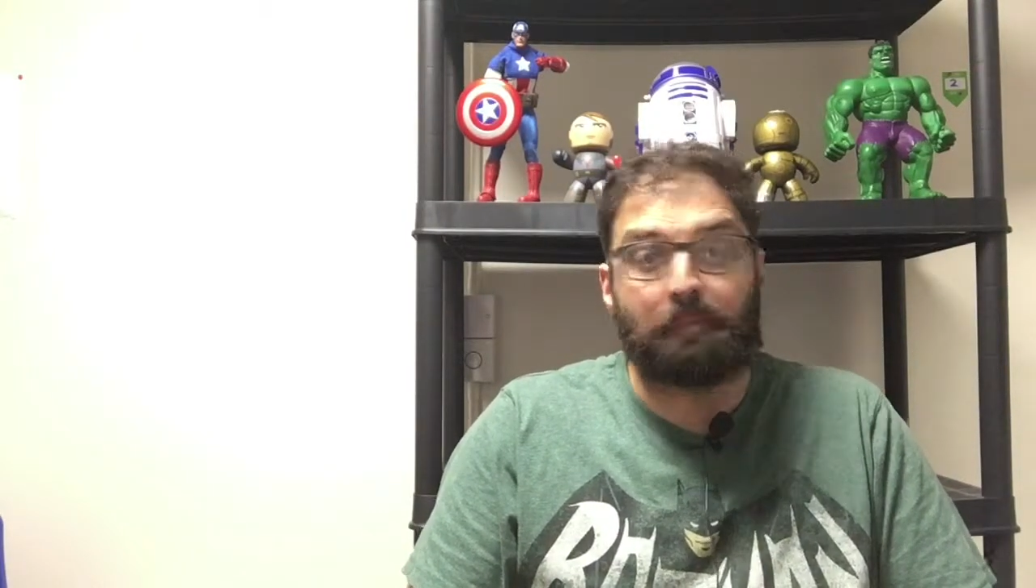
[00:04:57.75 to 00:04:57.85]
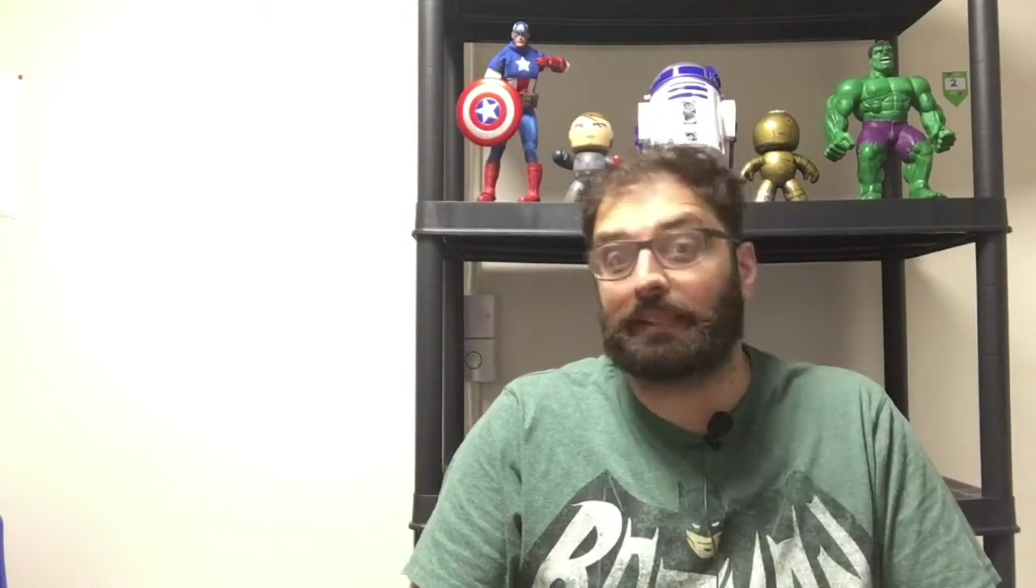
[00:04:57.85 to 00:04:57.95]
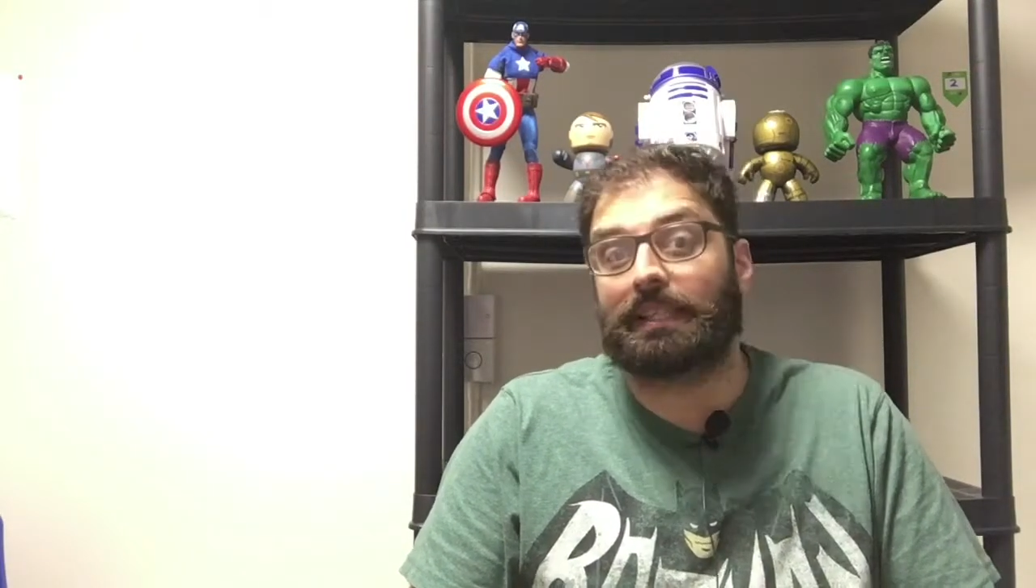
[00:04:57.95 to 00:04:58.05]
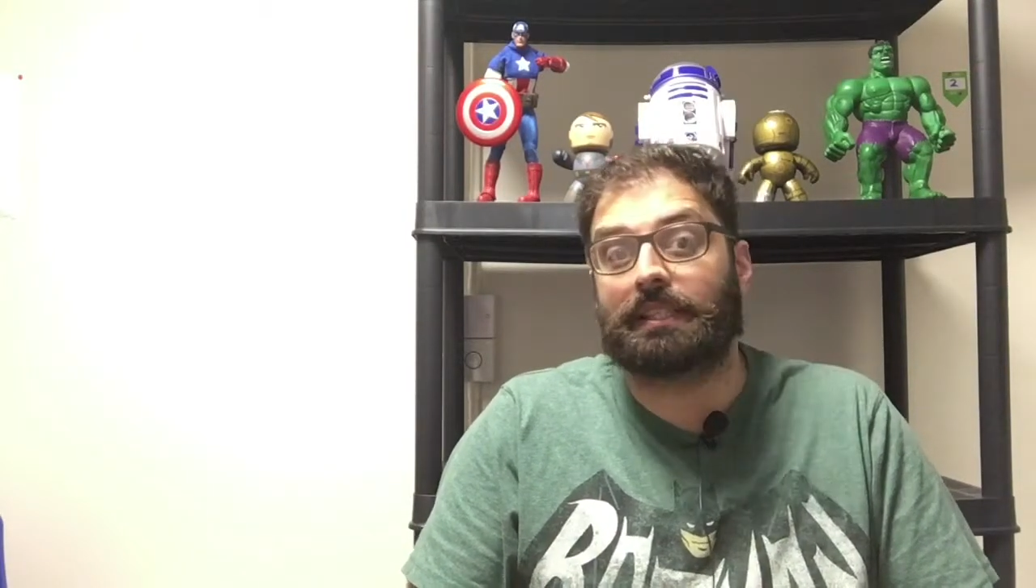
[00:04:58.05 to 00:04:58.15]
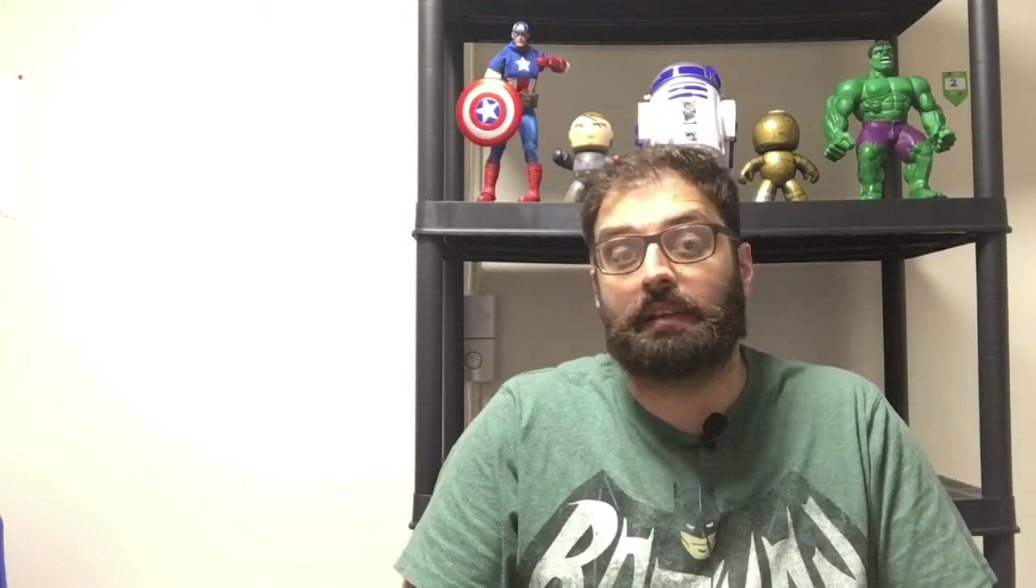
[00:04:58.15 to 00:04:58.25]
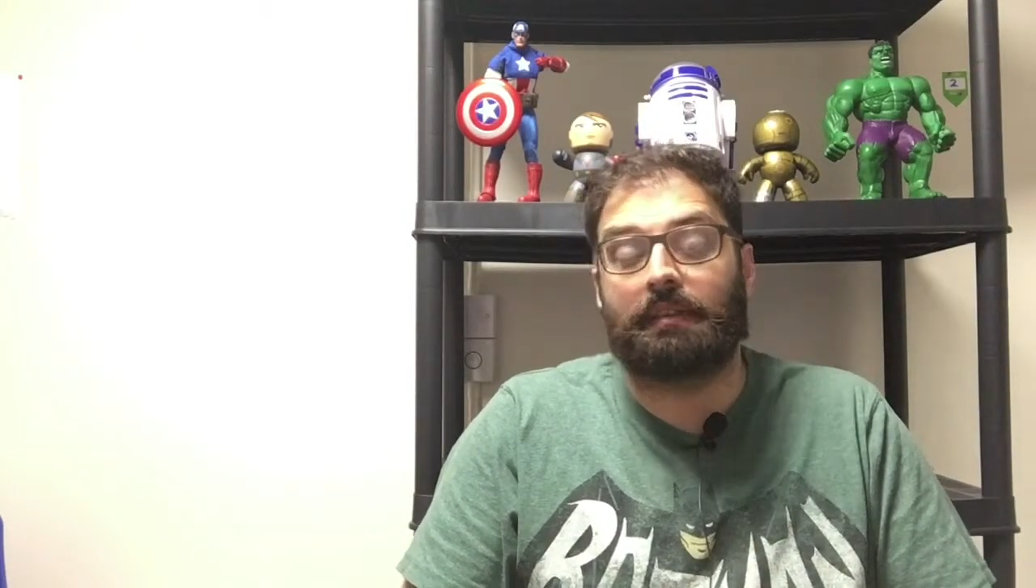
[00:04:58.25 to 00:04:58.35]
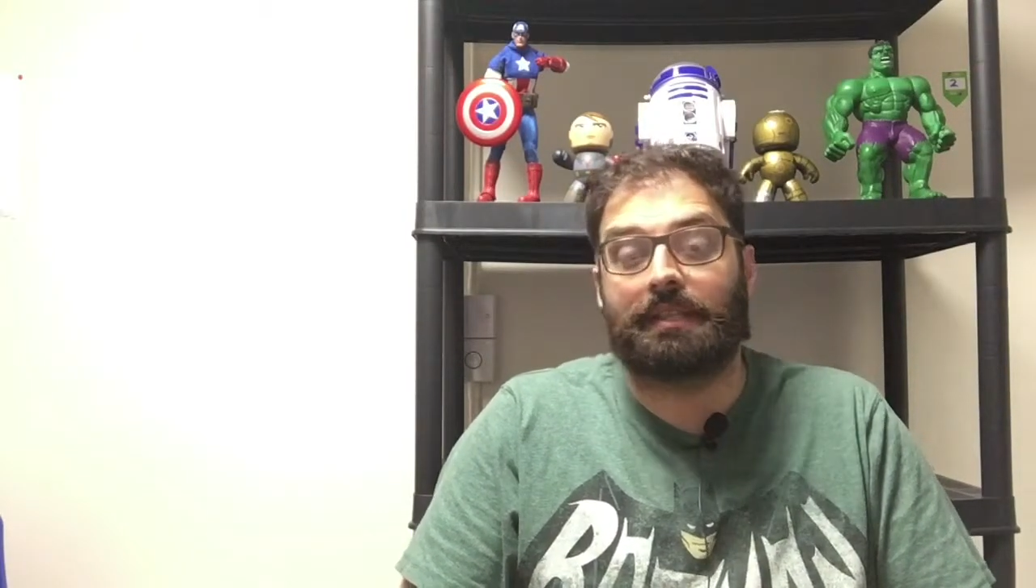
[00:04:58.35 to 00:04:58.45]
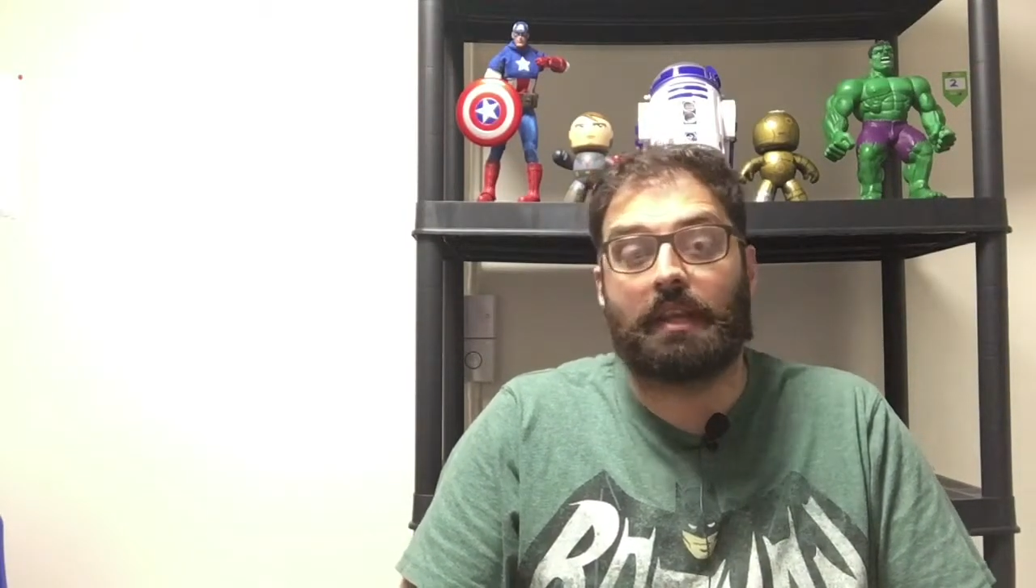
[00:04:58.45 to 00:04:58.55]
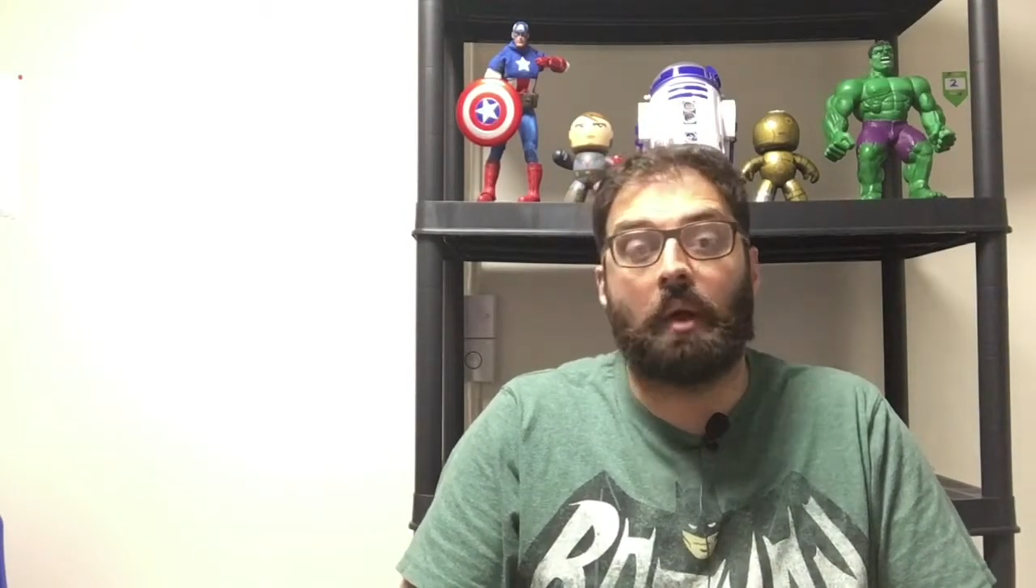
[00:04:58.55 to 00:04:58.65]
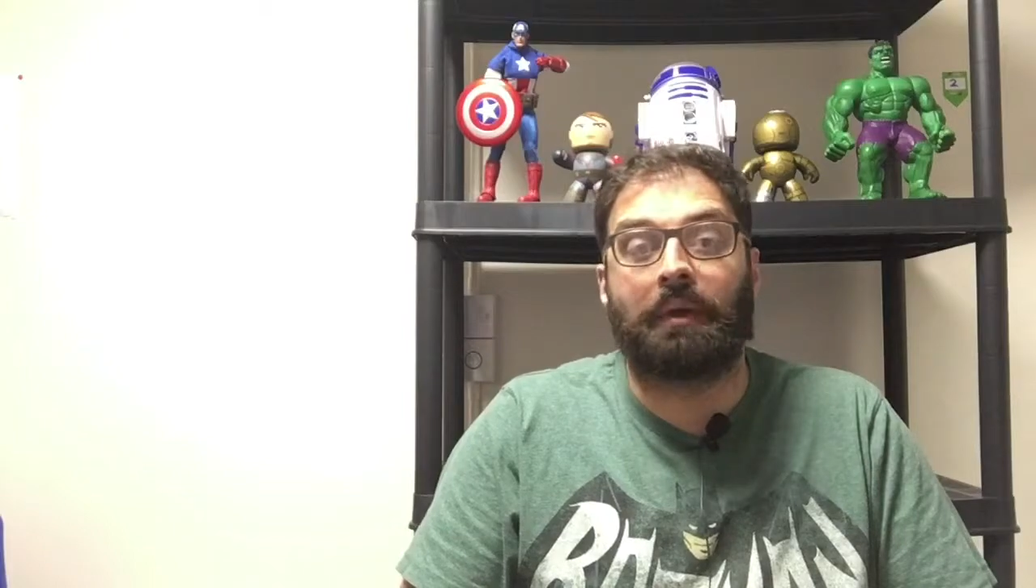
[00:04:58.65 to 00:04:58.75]
but the
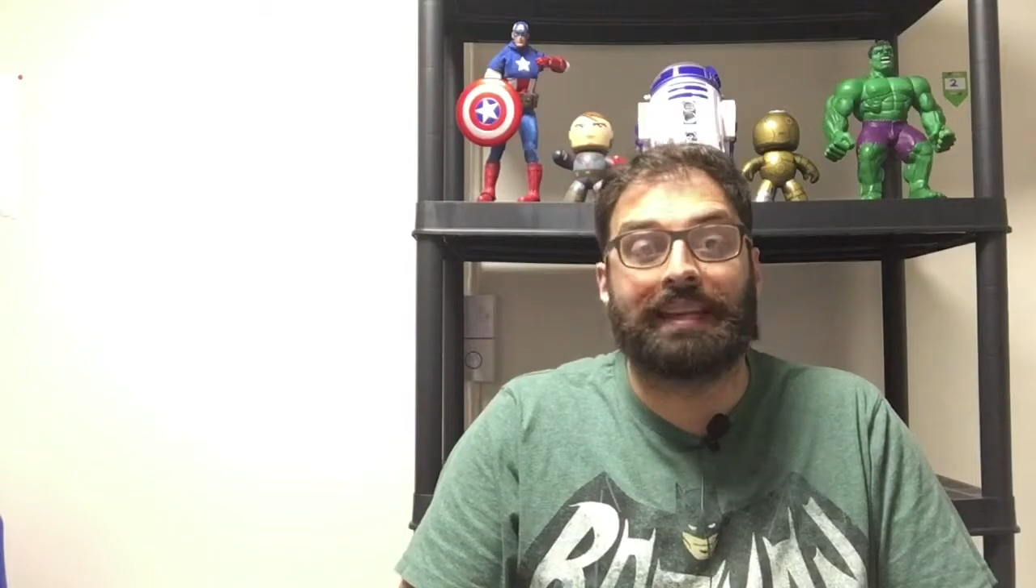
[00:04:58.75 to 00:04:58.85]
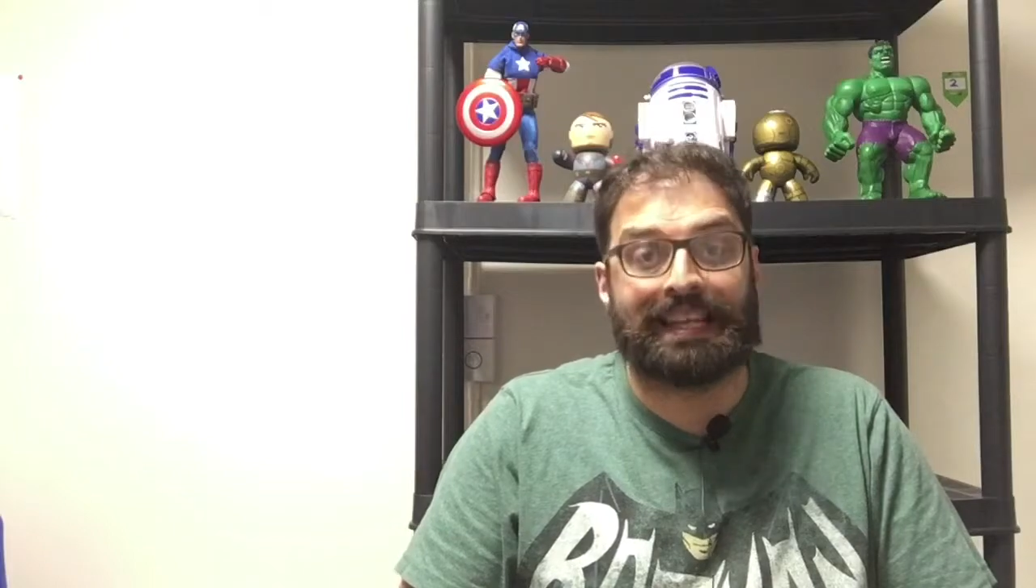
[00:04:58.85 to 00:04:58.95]
series only